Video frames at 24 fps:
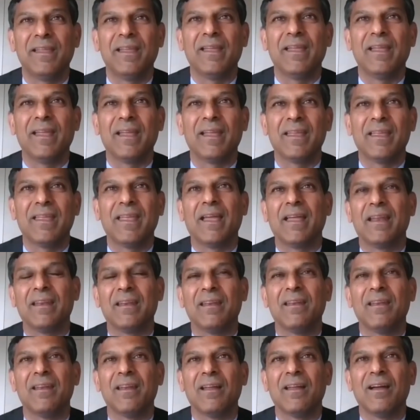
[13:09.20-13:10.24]
they
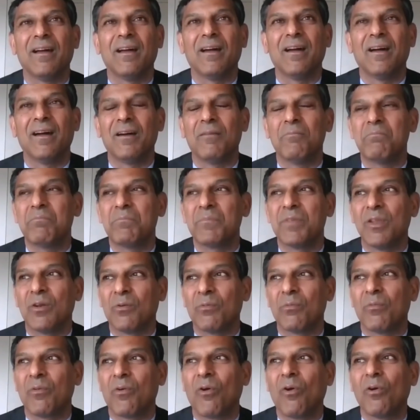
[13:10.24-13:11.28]
can,
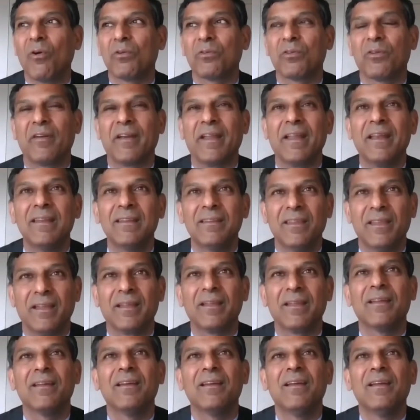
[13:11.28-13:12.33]
alter
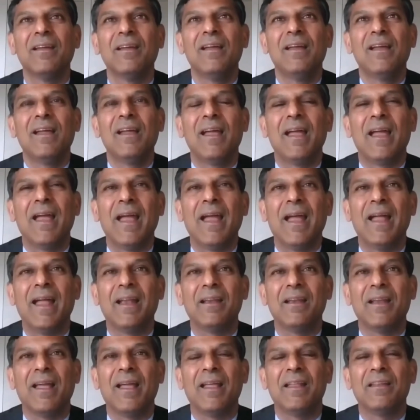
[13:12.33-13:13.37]
anything,
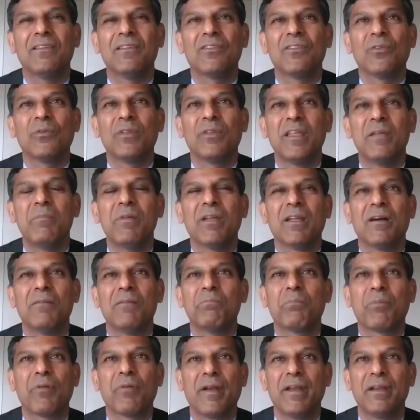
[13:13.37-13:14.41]
and so they
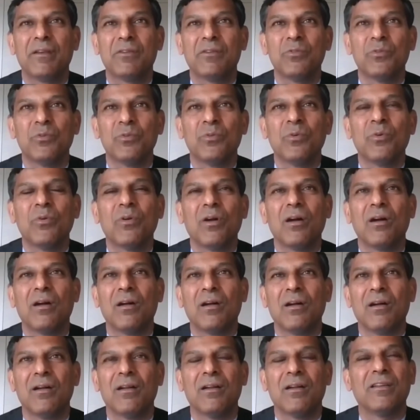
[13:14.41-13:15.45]
become prey to
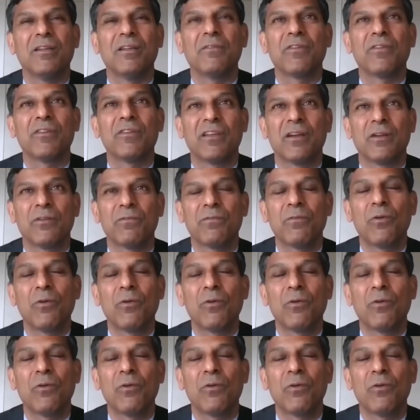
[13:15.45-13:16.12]
a different set of